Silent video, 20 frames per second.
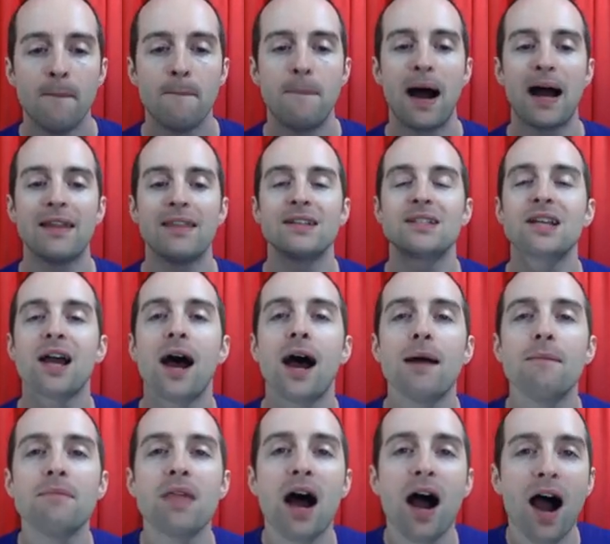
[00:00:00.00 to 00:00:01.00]
by the
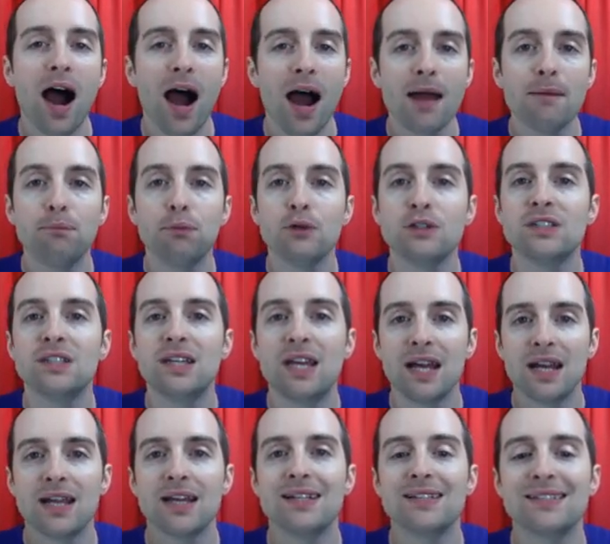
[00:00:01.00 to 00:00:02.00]
time the hype was
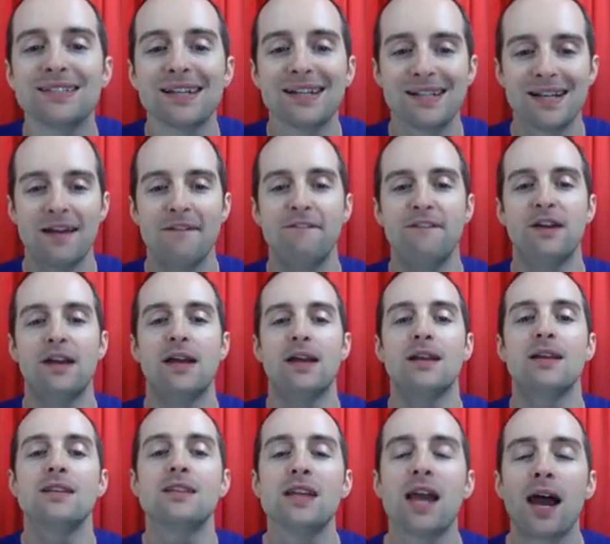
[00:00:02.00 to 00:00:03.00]
getting
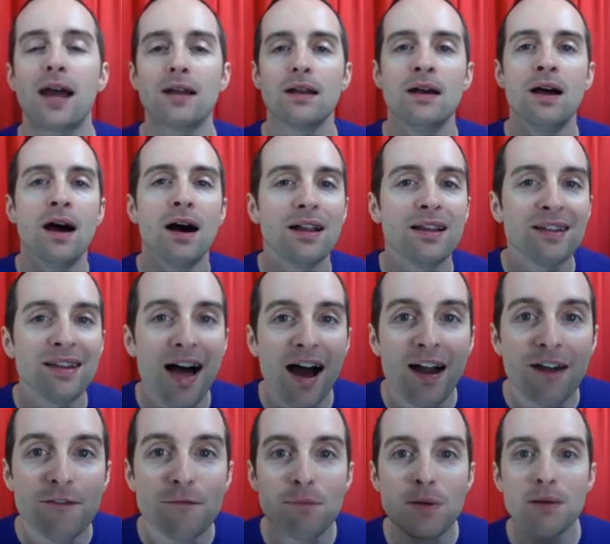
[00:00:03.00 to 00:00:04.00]
significant, and yet a
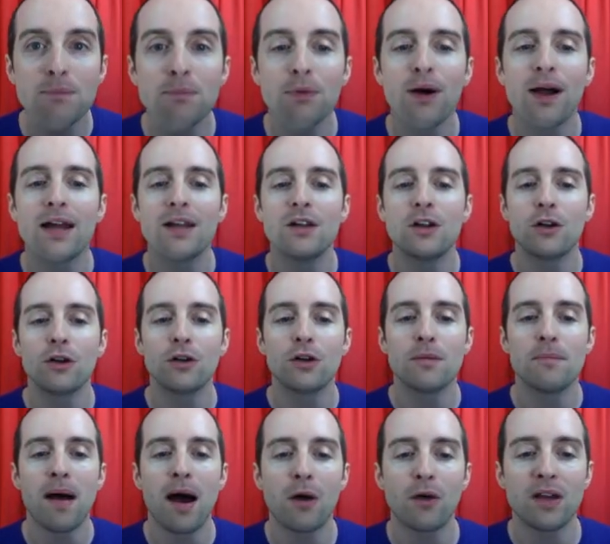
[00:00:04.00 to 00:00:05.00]
lot of people hadn't heard
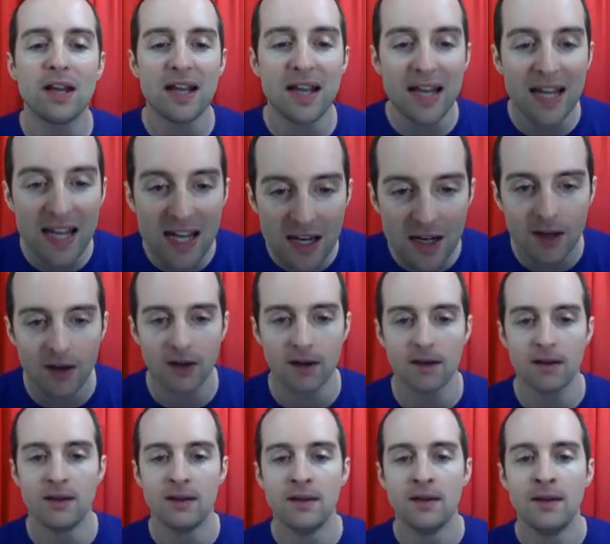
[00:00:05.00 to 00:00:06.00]
about it
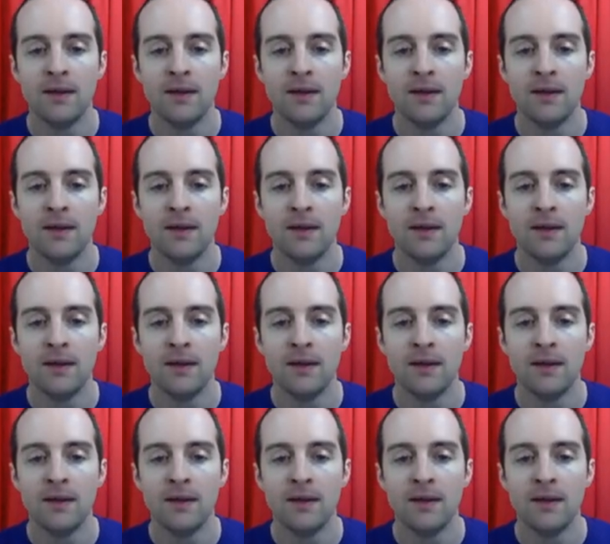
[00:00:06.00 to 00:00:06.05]
here.